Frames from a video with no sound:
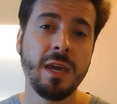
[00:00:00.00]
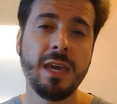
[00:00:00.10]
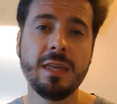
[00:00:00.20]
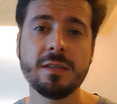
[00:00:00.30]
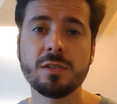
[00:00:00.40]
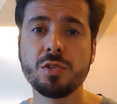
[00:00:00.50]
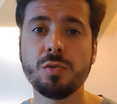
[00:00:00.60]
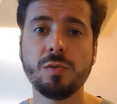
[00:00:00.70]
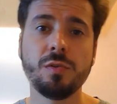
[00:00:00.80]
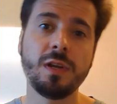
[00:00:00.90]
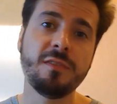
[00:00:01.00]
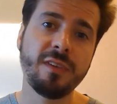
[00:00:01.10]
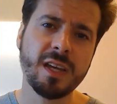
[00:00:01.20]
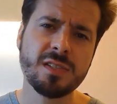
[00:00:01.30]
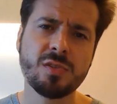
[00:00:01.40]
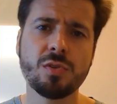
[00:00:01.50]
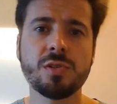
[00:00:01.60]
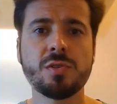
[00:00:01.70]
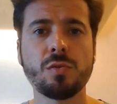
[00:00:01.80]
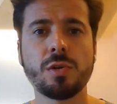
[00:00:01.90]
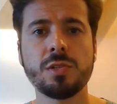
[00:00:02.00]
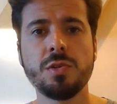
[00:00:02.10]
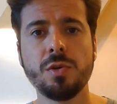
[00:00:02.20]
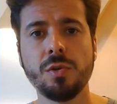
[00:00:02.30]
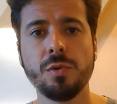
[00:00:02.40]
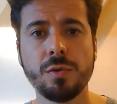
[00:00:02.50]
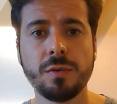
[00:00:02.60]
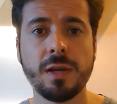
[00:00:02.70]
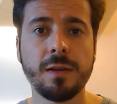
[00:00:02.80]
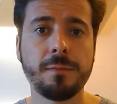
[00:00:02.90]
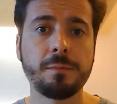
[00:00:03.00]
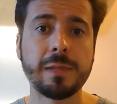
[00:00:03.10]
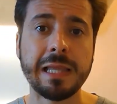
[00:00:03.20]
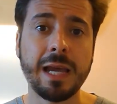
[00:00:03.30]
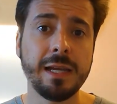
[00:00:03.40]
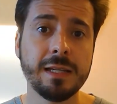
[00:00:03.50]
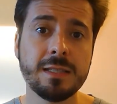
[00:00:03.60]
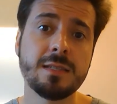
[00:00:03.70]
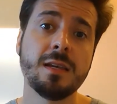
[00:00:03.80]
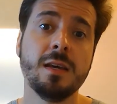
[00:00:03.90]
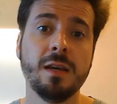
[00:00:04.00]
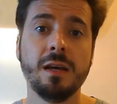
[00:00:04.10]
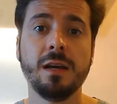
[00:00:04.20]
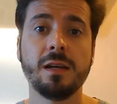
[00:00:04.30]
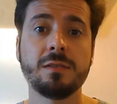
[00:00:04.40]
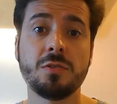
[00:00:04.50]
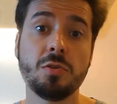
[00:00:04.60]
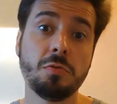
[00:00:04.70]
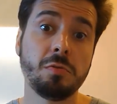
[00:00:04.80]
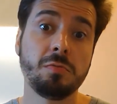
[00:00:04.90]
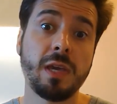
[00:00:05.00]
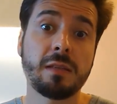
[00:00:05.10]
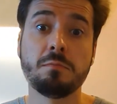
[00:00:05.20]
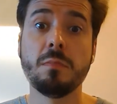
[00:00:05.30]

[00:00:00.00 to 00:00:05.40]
either to investors or to clients to get